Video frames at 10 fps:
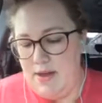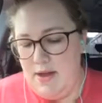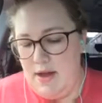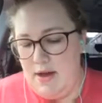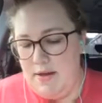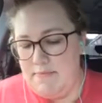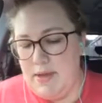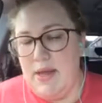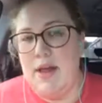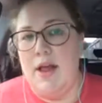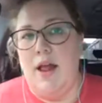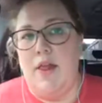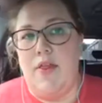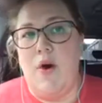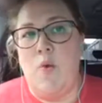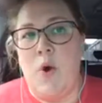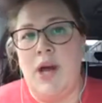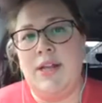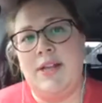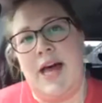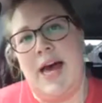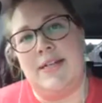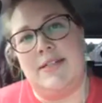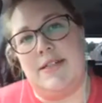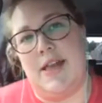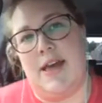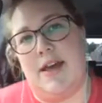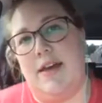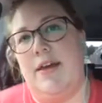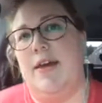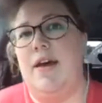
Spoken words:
The one last thing,